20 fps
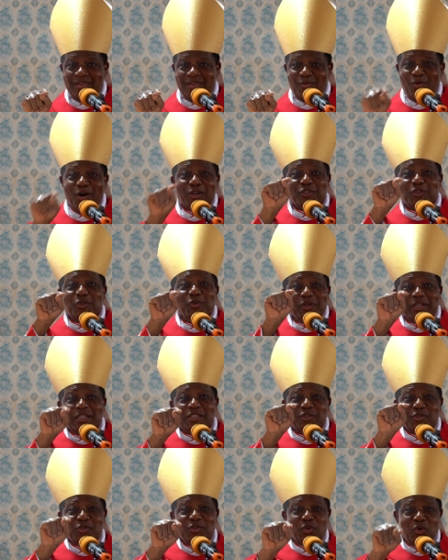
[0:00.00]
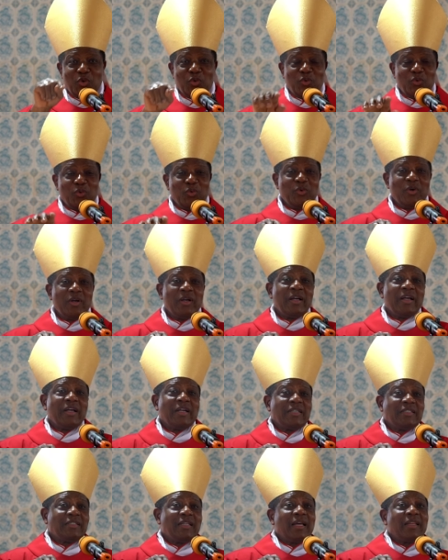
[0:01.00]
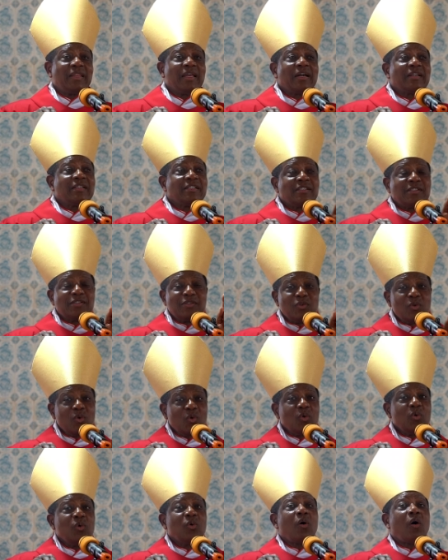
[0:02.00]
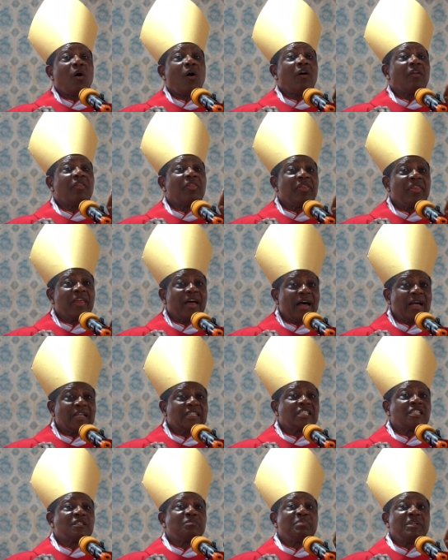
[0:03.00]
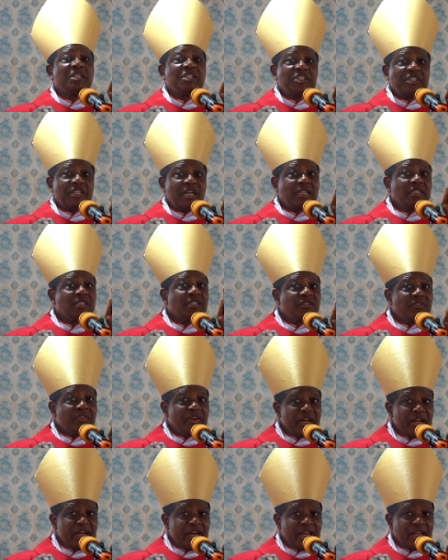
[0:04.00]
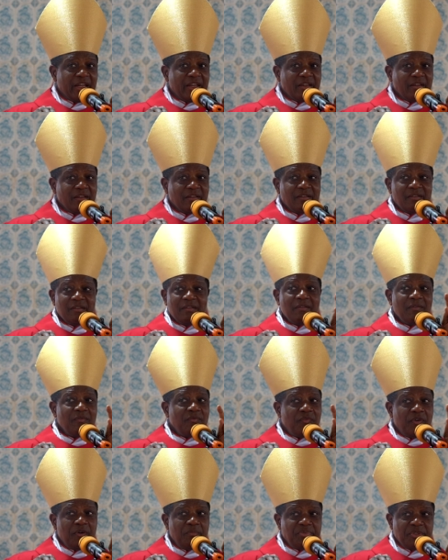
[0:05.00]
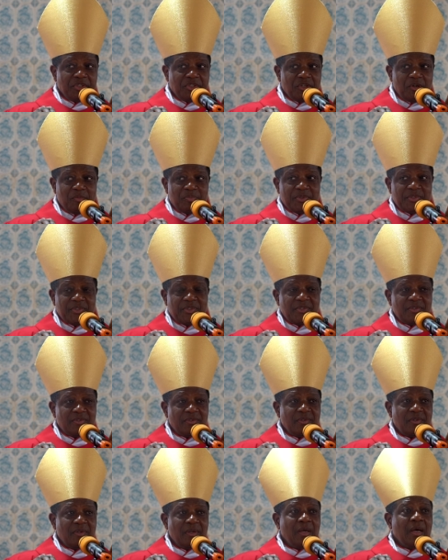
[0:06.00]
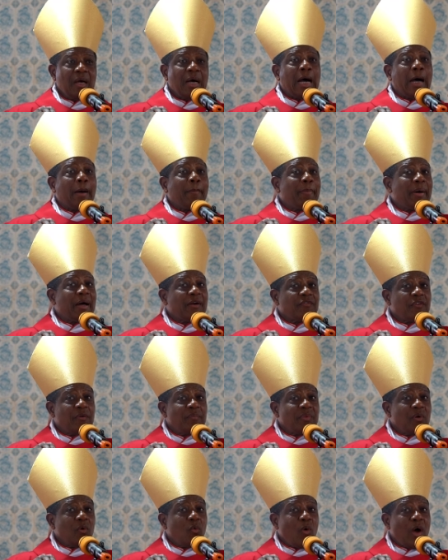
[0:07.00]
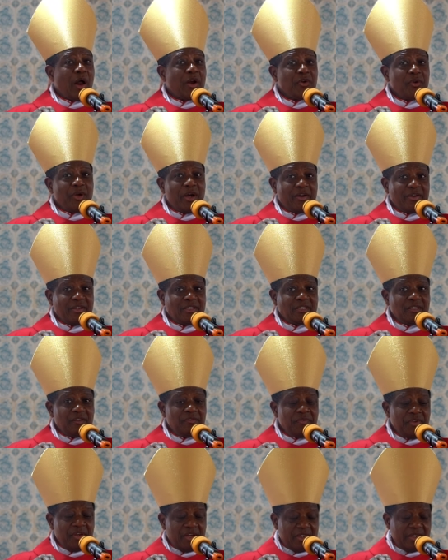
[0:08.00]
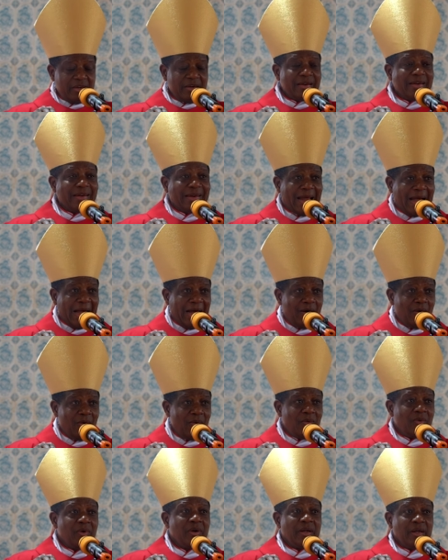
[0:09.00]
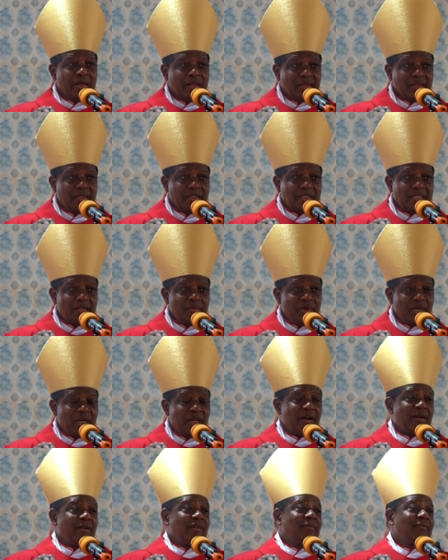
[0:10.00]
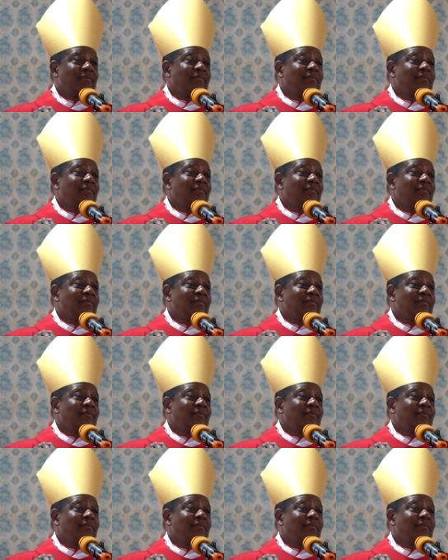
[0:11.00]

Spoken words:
what you need to know is that there is no other special training for bishops apart from the one you are receiving now in the seminary.